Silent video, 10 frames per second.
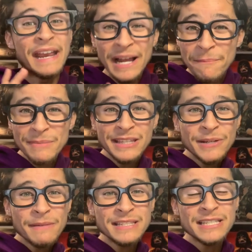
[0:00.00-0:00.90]
not be the
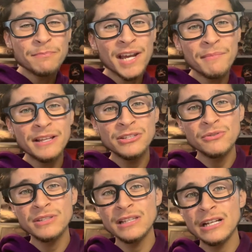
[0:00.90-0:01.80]
Amazing Spider-Man
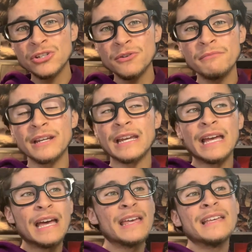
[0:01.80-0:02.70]
2's Electro, but
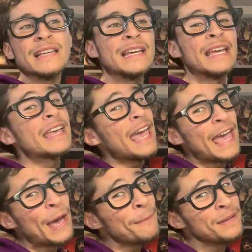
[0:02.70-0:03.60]
it
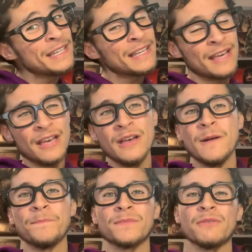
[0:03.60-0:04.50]
can be.
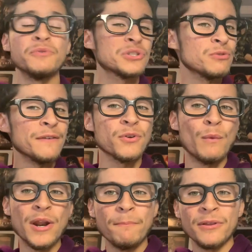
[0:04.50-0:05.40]
We'll still have to
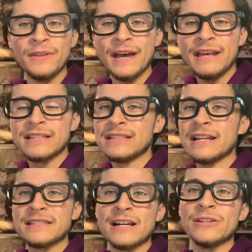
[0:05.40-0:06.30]
wait up on that. It's not
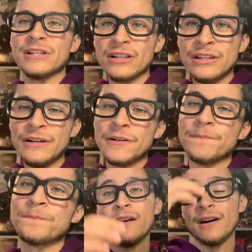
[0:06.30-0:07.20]
entirely clear.
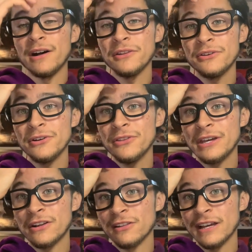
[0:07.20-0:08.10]
Other
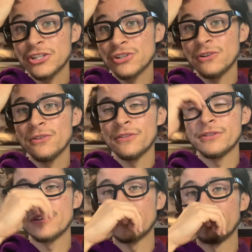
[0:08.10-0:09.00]
than Electro,
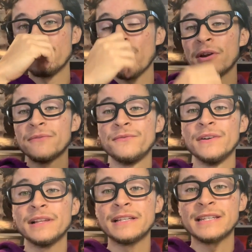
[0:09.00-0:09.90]
the reported
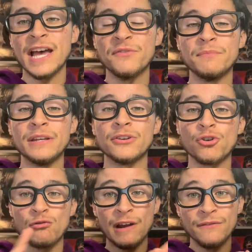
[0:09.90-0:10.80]
villains have been
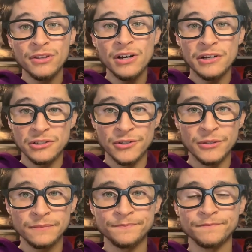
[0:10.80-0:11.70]
Kraven the
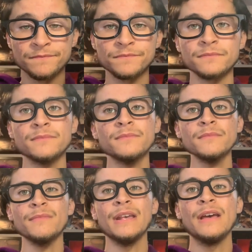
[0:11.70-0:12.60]
Hunter,
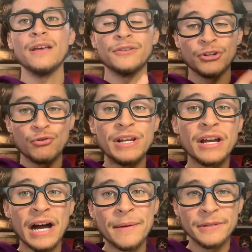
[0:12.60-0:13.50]
the Green
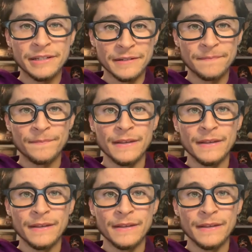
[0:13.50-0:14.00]
Goblin,